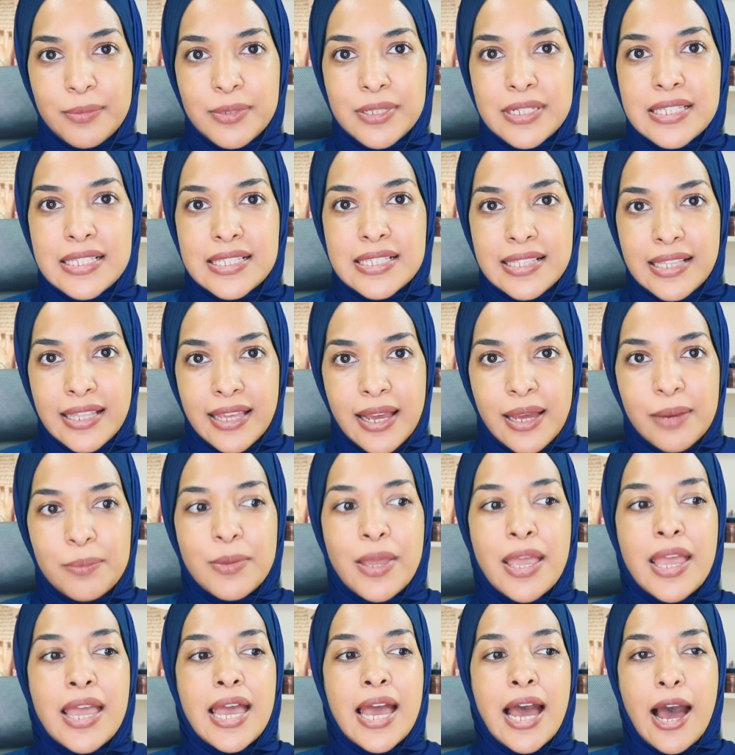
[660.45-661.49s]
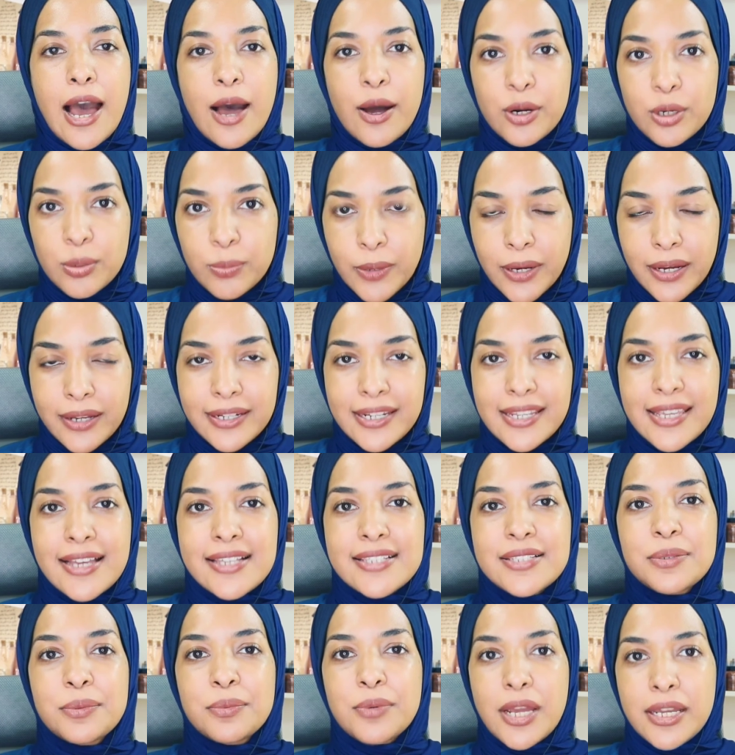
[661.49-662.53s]
In Islam, our body
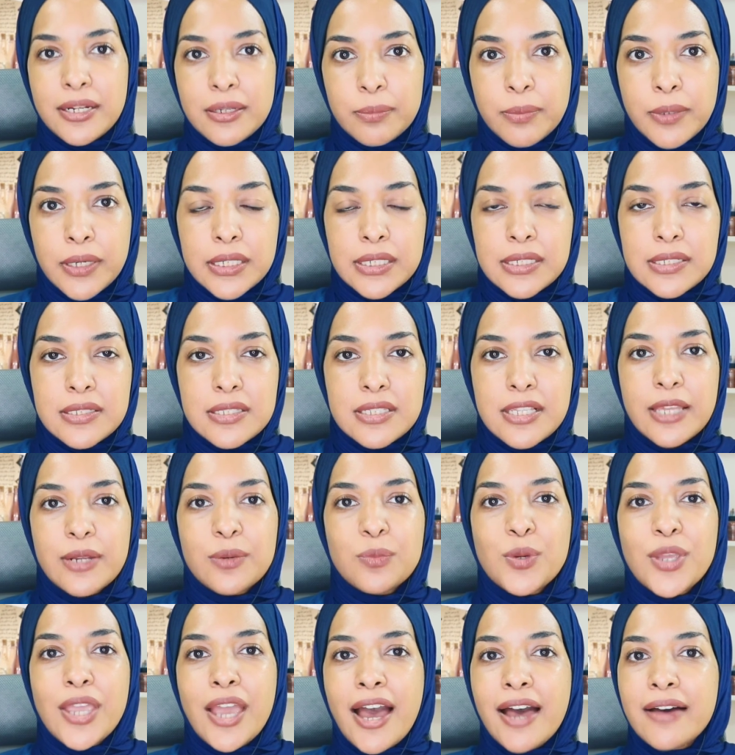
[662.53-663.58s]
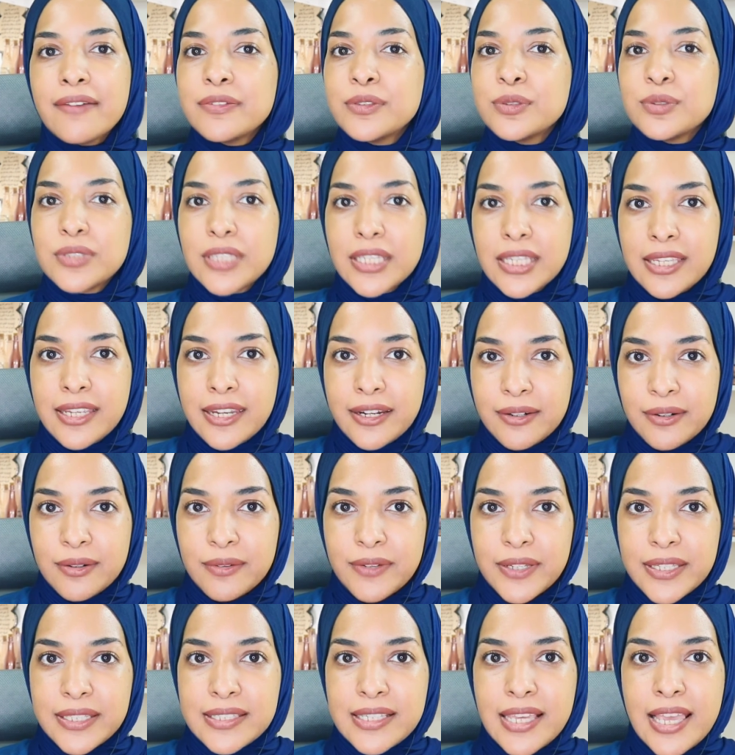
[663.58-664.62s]
has a right upon us and we have to take care of
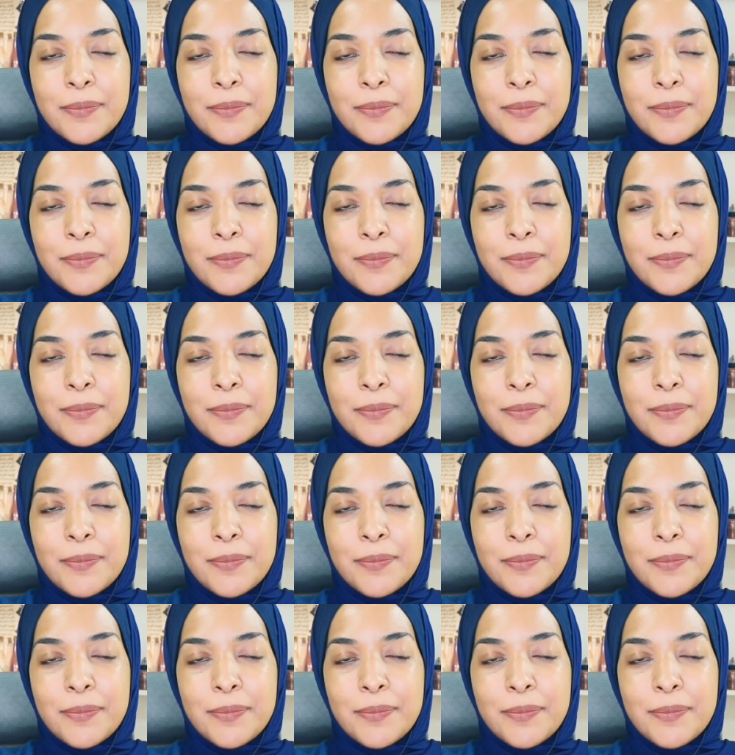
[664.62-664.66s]
it.